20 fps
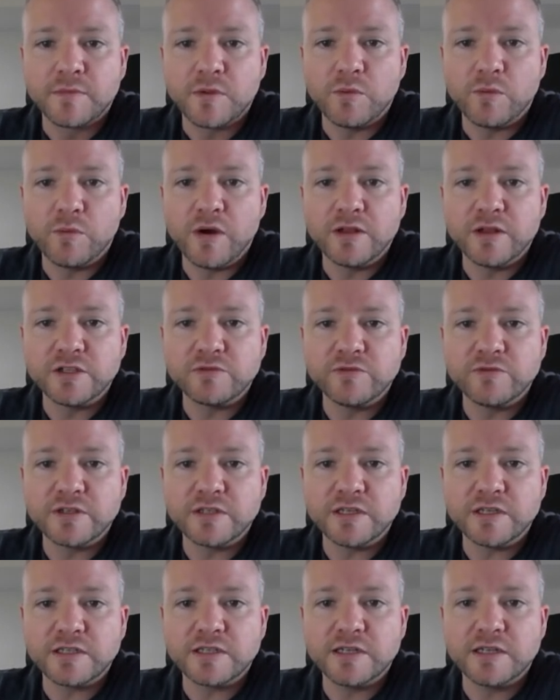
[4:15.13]
once
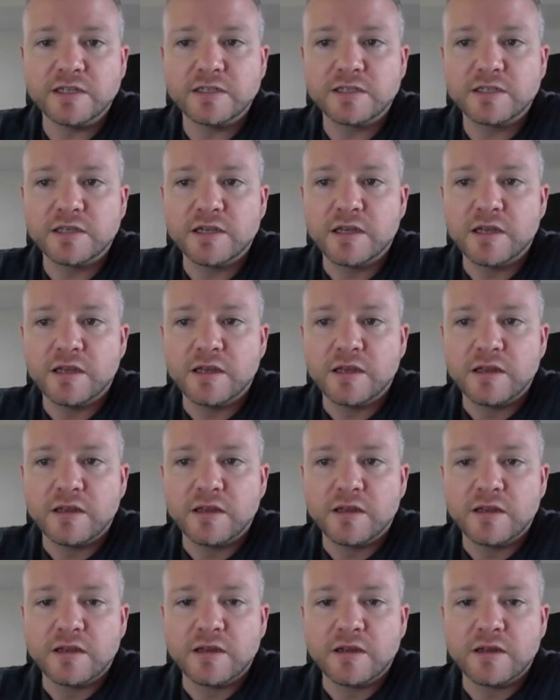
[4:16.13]
resistance,
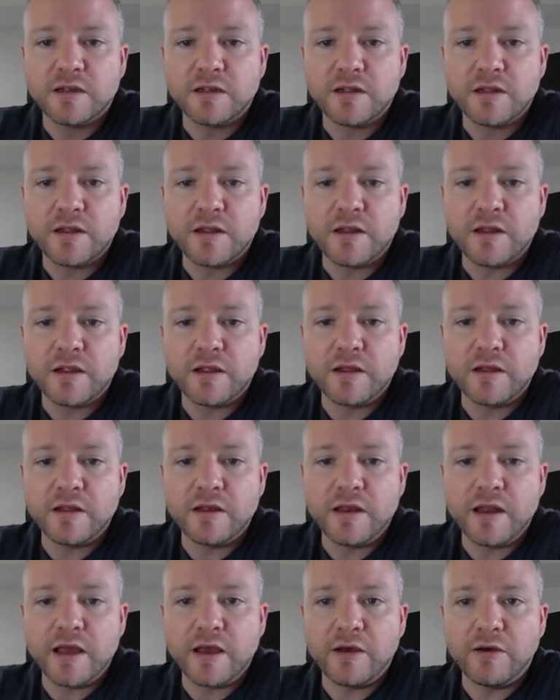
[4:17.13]

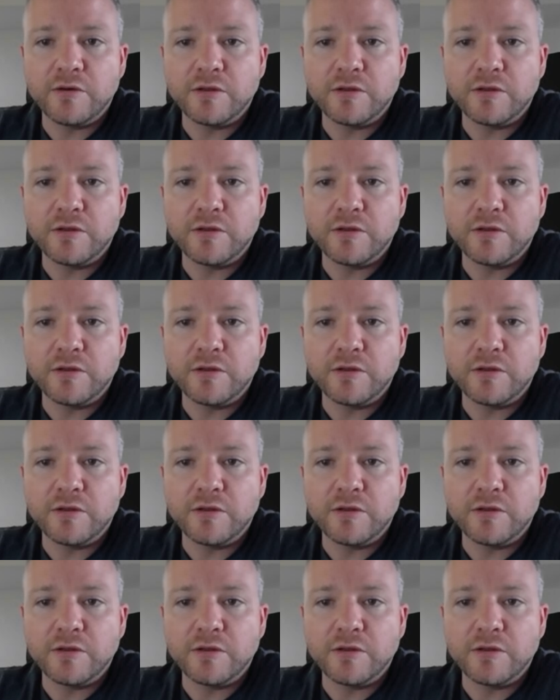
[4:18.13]
now